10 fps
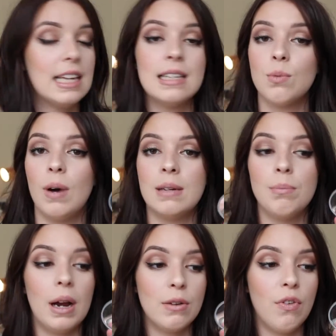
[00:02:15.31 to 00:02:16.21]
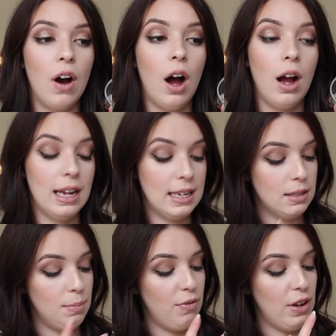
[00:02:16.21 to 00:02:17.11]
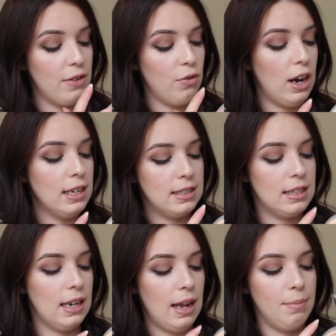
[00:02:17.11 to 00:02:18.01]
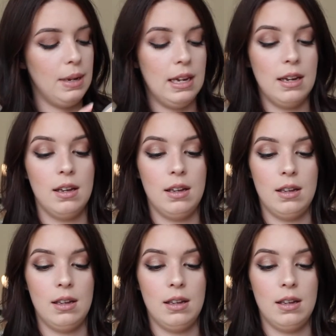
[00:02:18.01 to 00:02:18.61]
this one by far is my favourite. Let me